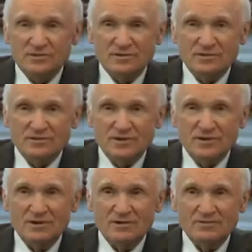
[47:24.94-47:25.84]

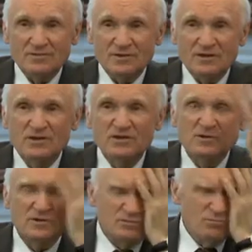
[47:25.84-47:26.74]
regular people do
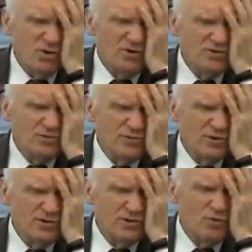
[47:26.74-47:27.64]
not understand
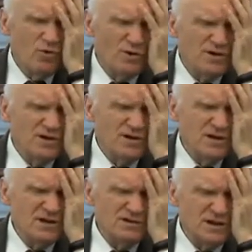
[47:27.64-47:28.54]
anything
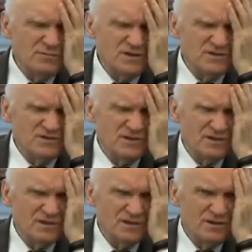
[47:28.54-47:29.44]
about this.
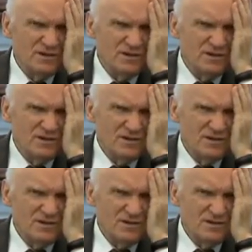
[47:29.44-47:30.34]
And,
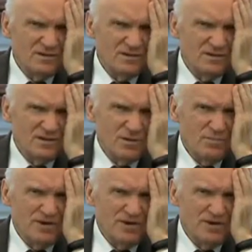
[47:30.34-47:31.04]
oh my God,